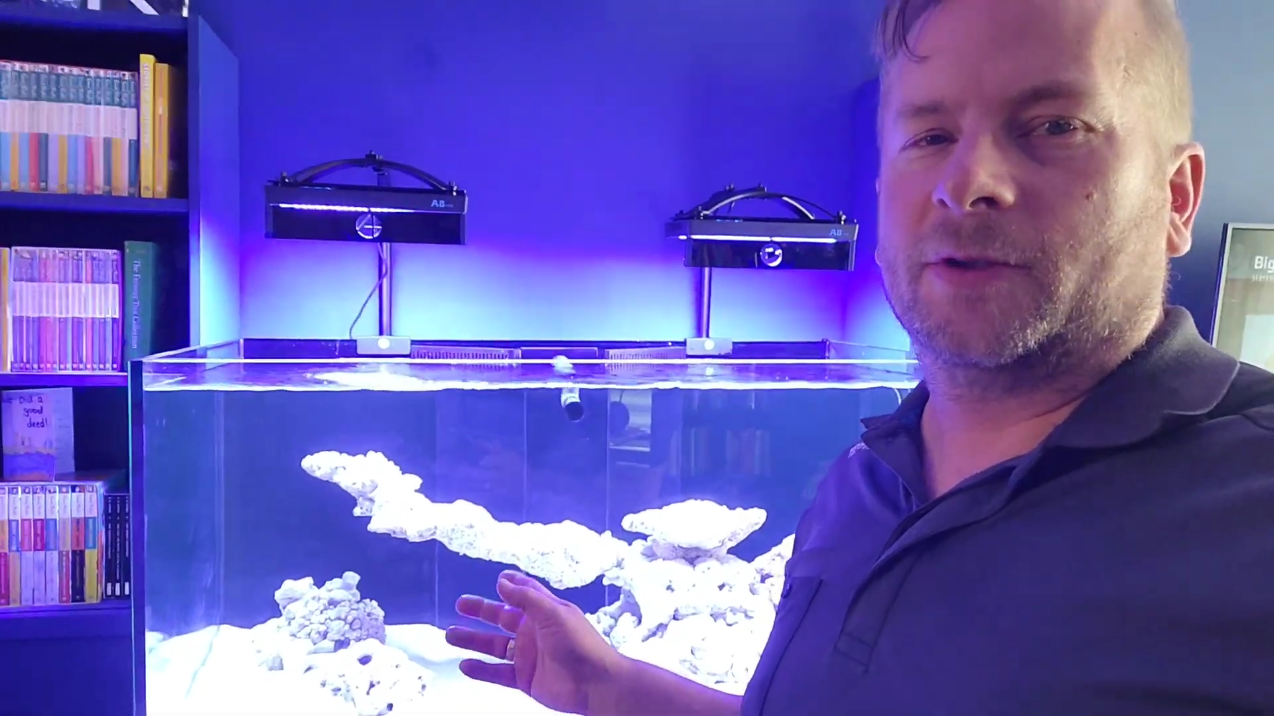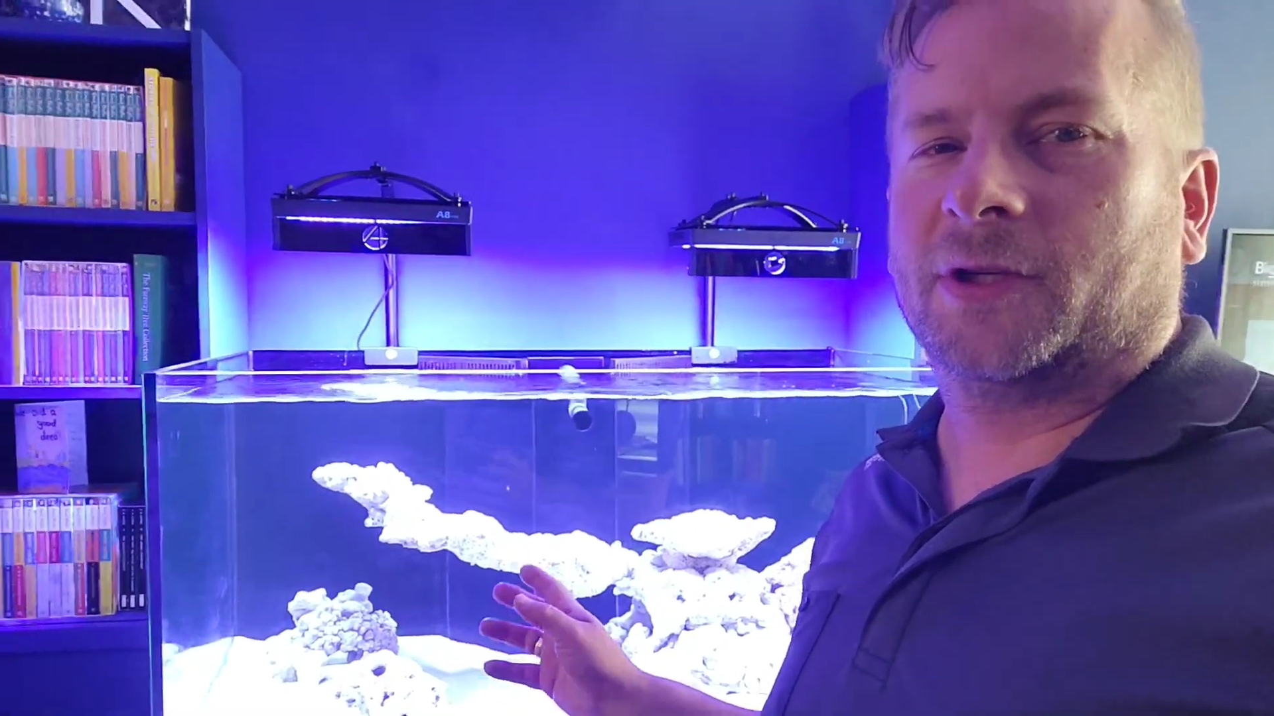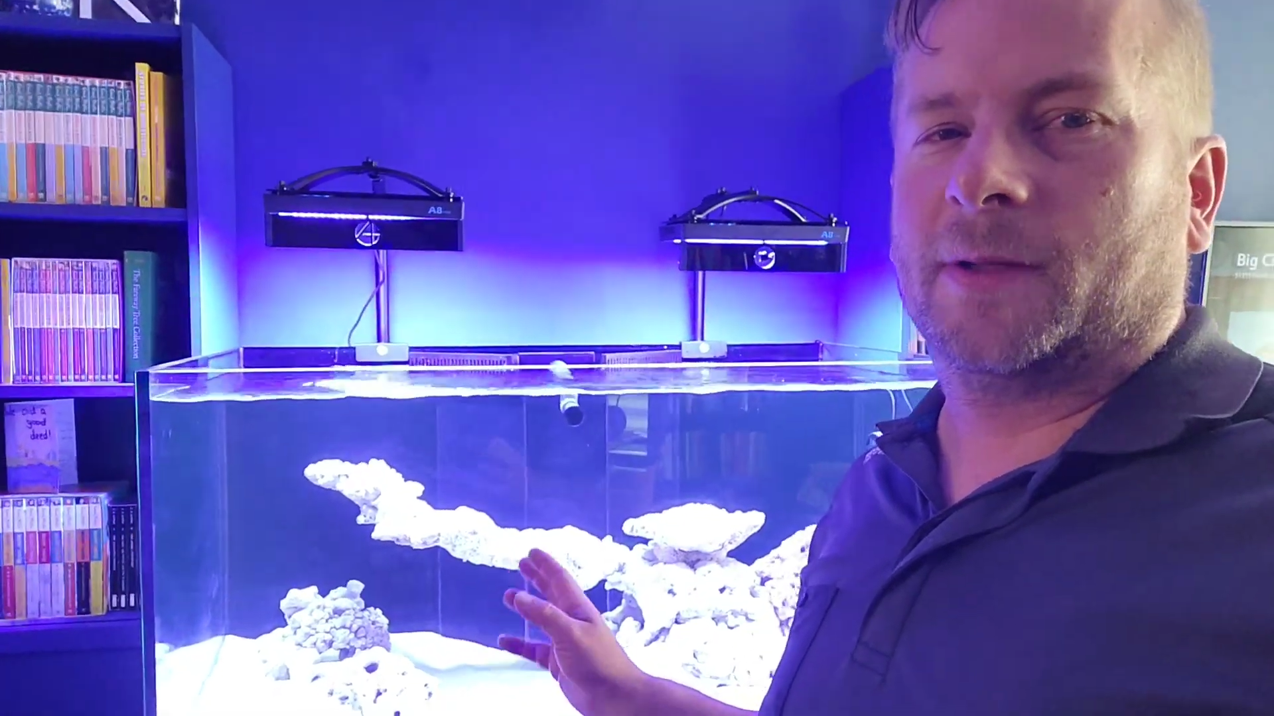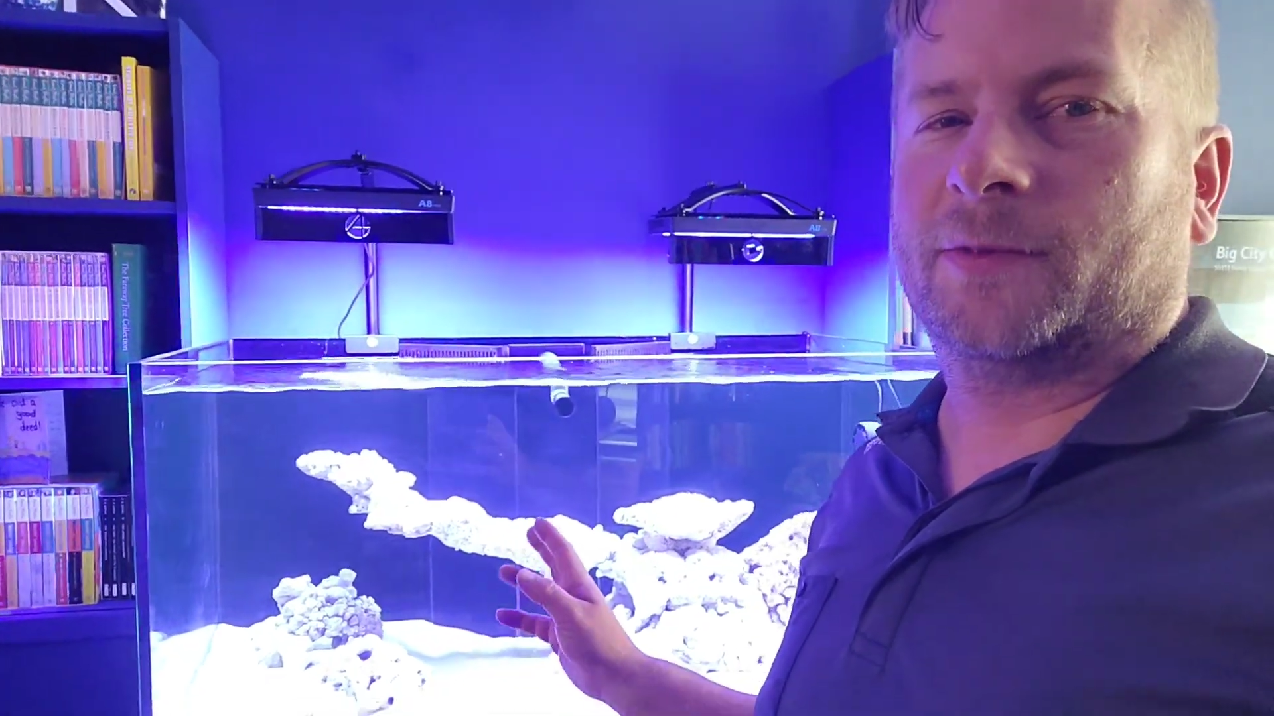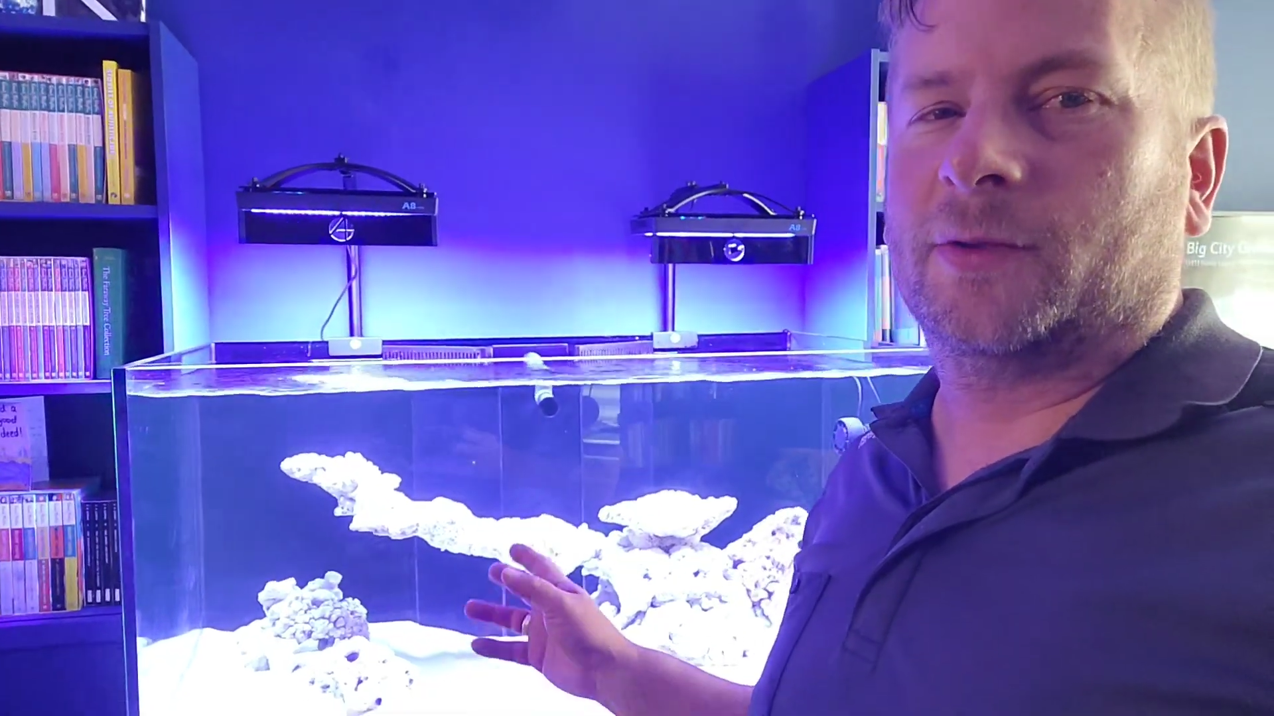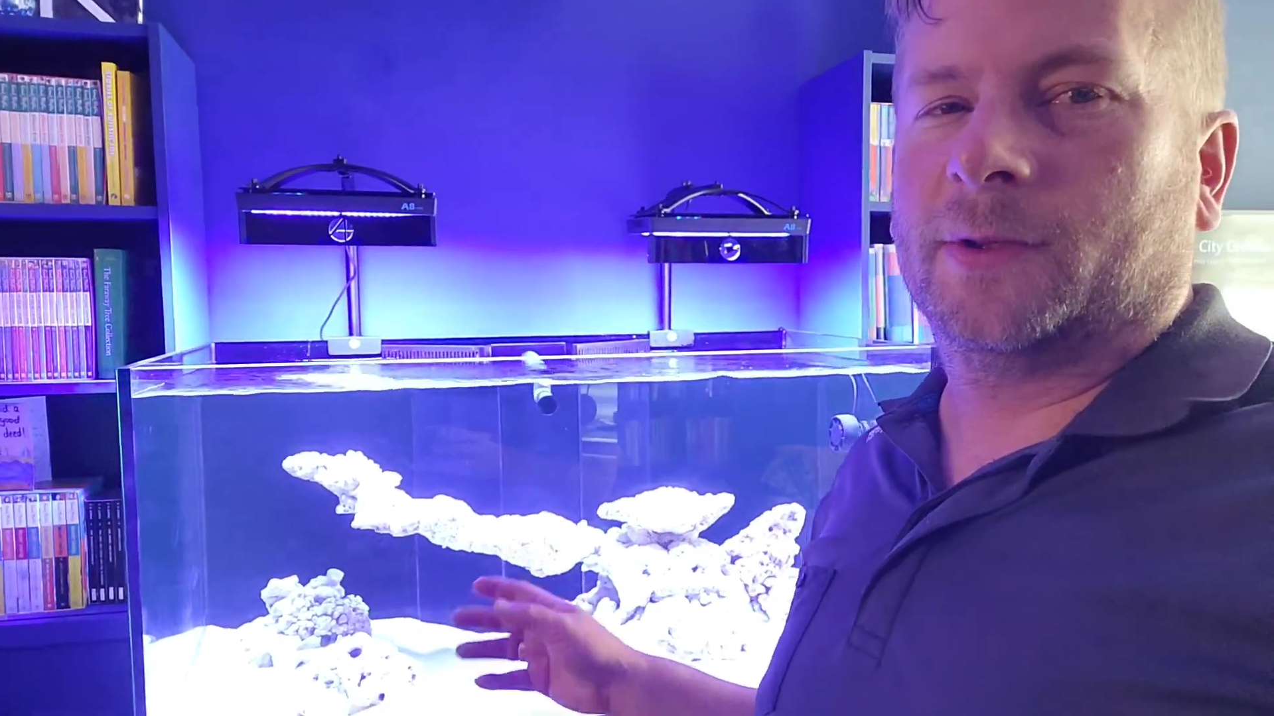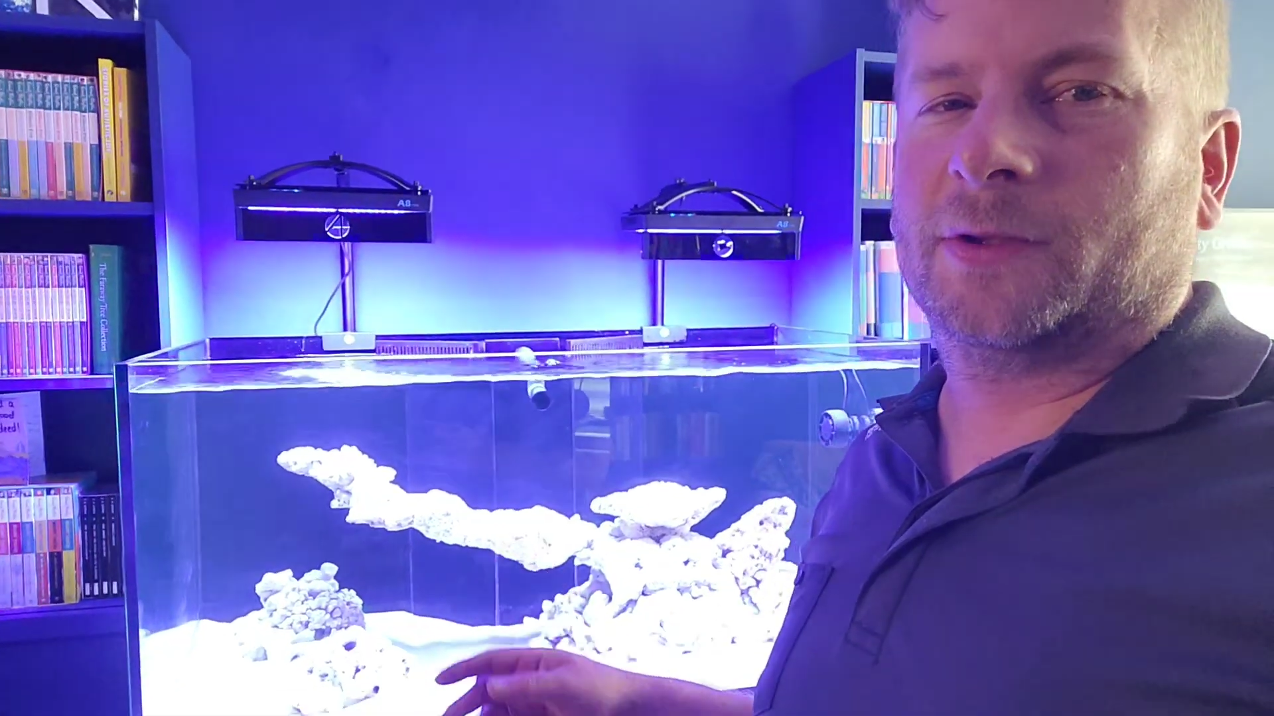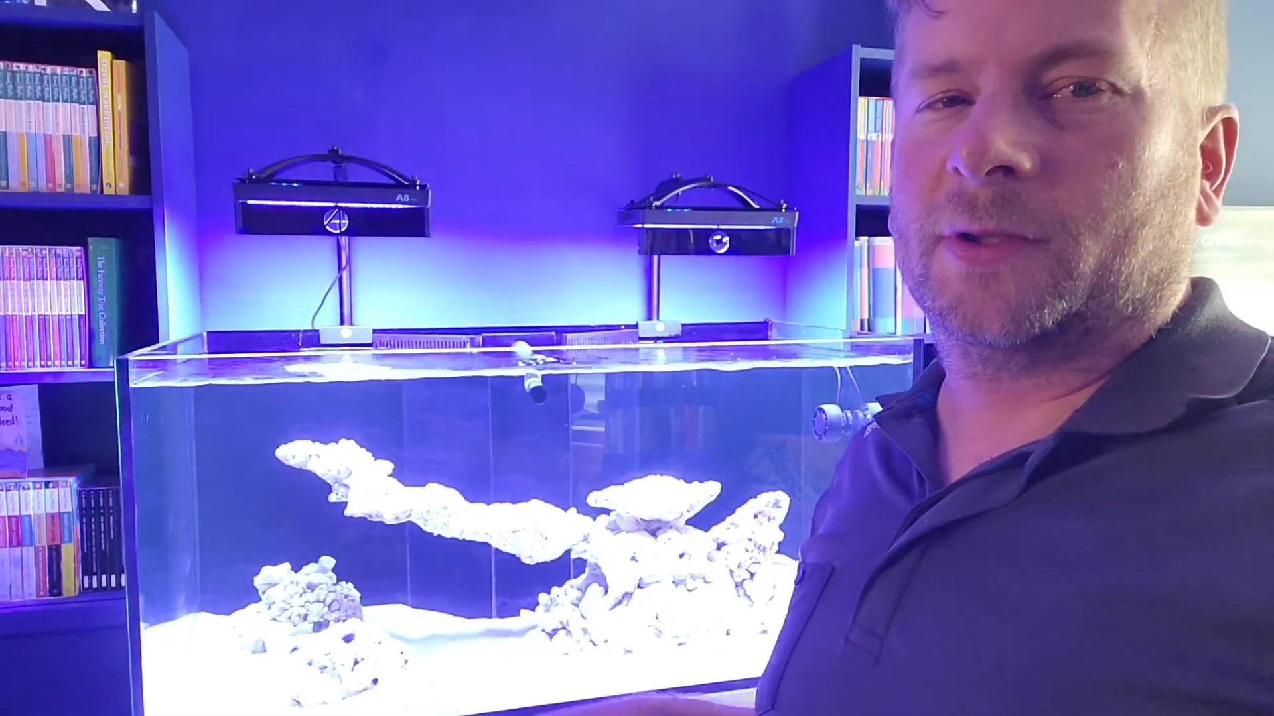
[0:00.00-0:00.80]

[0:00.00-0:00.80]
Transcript: showing up too much